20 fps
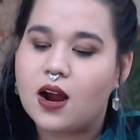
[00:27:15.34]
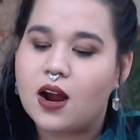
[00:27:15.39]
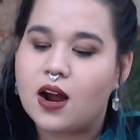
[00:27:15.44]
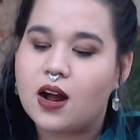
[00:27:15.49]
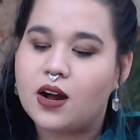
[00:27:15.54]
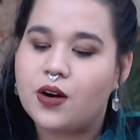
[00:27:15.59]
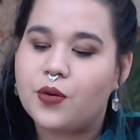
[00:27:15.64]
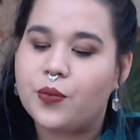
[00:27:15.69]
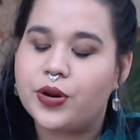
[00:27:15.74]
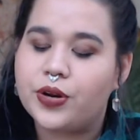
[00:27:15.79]

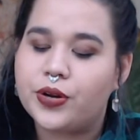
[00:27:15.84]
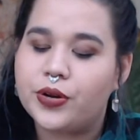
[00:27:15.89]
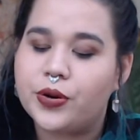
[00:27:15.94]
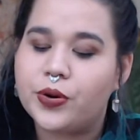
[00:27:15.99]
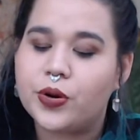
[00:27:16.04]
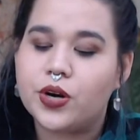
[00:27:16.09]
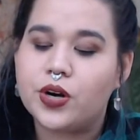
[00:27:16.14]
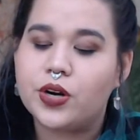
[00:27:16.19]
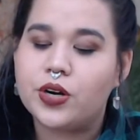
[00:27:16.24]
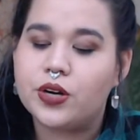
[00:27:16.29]
when
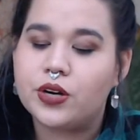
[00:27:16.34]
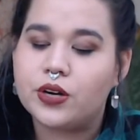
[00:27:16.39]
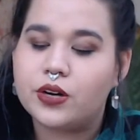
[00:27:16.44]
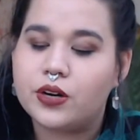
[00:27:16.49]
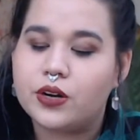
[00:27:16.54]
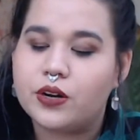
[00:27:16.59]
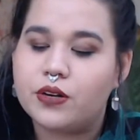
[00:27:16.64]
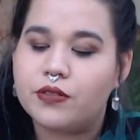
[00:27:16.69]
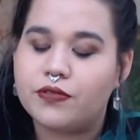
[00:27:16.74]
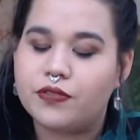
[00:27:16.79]

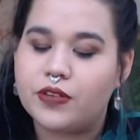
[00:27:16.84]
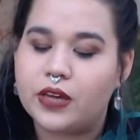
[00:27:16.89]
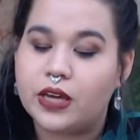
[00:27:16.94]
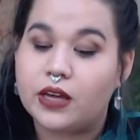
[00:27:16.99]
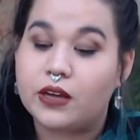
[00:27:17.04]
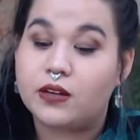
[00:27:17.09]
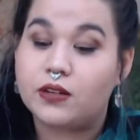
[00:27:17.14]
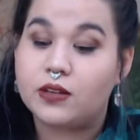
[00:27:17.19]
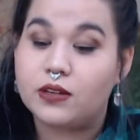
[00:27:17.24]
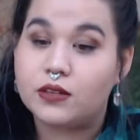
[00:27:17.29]

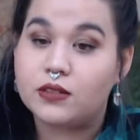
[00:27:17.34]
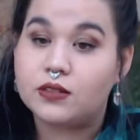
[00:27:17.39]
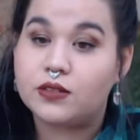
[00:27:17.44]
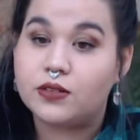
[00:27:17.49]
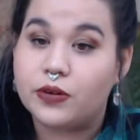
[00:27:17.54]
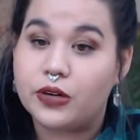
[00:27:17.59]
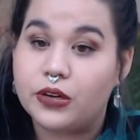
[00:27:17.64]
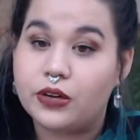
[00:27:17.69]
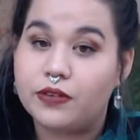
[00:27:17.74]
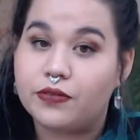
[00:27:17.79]

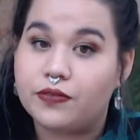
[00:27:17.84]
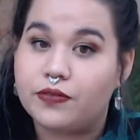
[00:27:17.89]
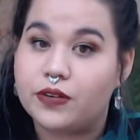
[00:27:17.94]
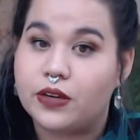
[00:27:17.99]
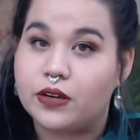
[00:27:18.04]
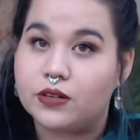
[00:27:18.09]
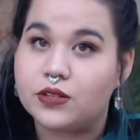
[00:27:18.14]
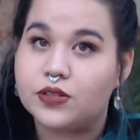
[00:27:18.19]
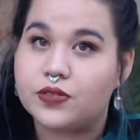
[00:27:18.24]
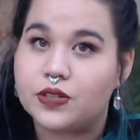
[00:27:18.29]
you have
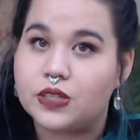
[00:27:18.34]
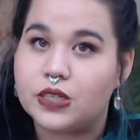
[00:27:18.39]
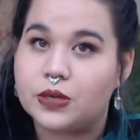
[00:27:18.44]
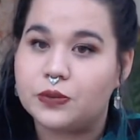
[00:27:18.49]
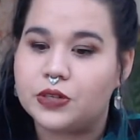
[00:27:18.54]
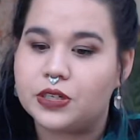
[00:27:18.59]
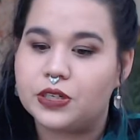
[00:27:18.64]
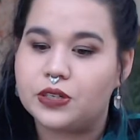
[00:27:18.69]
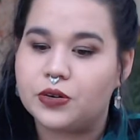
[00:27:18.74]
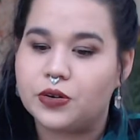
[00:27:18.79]
feels for someone,